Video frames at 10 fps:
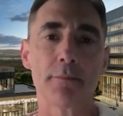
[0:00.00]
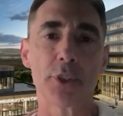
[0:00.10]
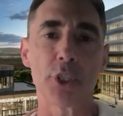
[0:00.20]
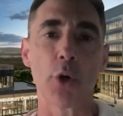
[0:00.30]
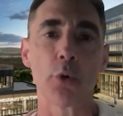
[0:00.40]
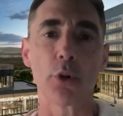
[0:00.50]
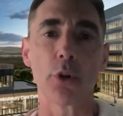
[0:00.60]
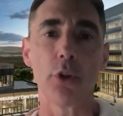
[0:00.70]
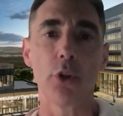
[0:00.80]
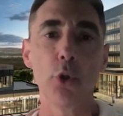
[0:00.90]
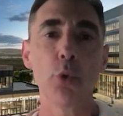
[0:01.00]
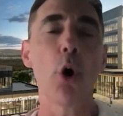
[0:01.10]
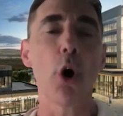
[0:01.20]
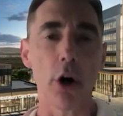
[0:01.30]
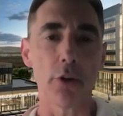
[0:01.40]
So you
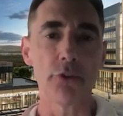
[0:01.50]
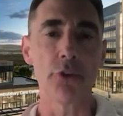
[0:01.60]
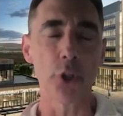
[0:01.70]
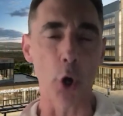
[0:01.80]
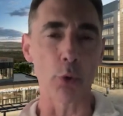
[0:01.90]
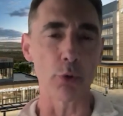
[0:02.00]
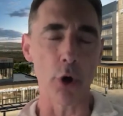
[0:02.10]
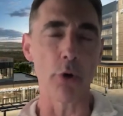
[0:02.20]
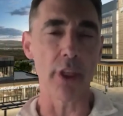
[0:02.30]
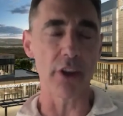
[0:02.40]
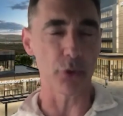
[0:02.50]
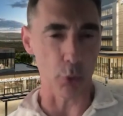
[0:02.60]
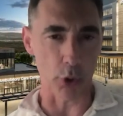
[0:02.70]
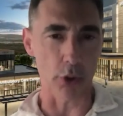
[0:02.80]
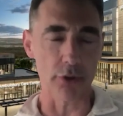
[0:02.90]
all don't know this
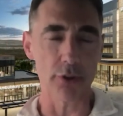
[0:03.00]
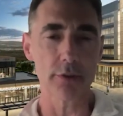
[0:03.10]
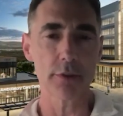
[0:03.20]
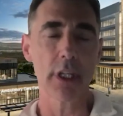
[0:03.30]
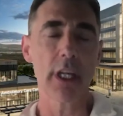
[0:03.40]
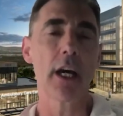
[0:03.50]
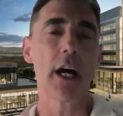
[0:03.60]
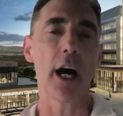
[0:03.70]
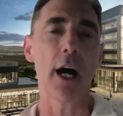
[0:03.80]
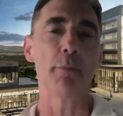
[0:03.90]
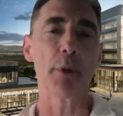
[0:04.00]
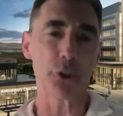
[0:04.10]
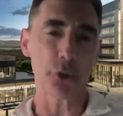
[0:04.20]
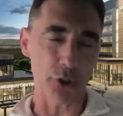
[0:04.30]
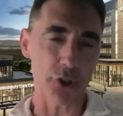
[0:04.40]
world,
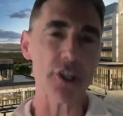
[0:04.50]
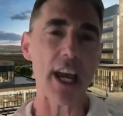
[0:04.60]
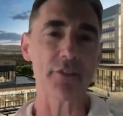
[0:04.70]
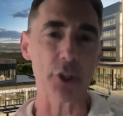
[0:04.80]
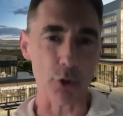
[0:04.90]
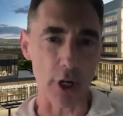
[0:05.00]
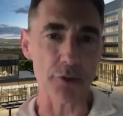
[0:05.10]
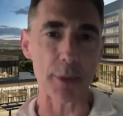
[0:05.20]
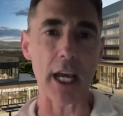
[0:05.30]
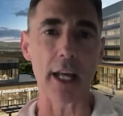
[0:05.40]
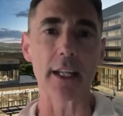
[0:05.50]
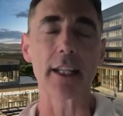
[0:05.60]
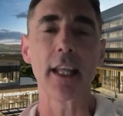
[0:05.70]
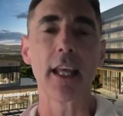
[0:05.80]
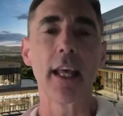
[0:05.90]
but so you just have to trust me on it.
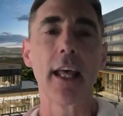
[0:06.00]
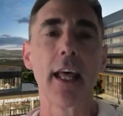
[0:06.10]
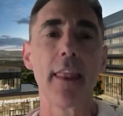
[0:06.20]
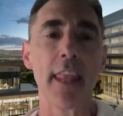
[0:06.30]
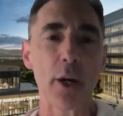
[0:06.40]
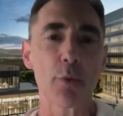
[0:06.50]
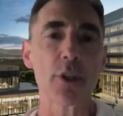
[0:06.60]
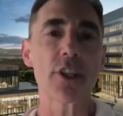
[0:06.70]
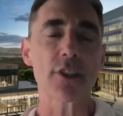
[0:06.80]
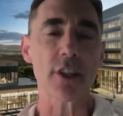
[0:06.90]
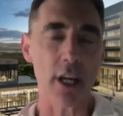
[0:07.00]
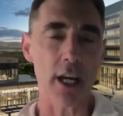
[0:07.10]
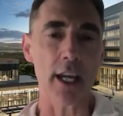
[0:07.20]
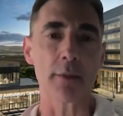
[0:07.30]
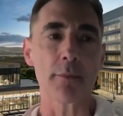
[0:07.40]
There was a
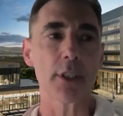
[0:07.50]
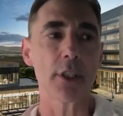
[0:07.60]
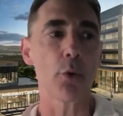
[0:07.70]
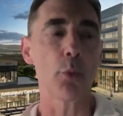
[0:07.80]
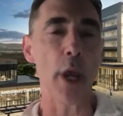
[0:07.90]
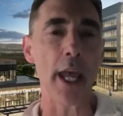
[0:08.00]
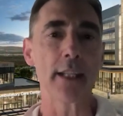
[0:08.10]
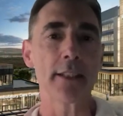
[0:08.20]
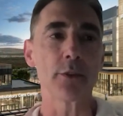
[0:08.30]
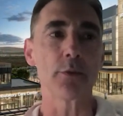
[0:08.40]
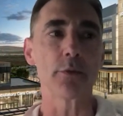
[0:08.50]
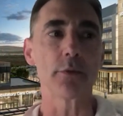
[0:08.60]
time when